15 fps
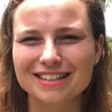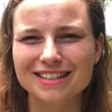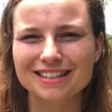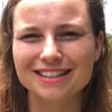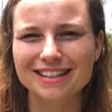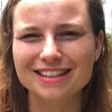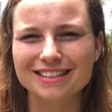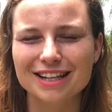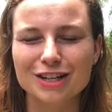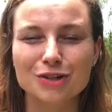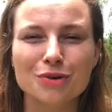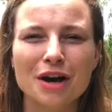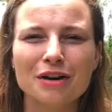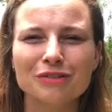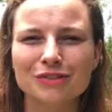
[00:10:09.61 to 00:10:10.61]
the things that
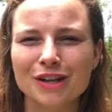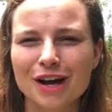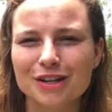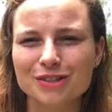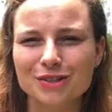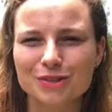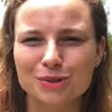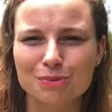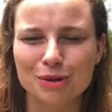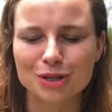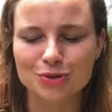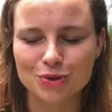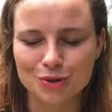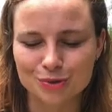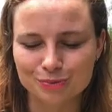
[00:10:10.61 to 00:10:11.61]
you have thought to be
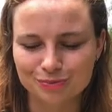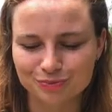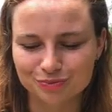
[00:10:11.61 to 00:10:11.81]
true.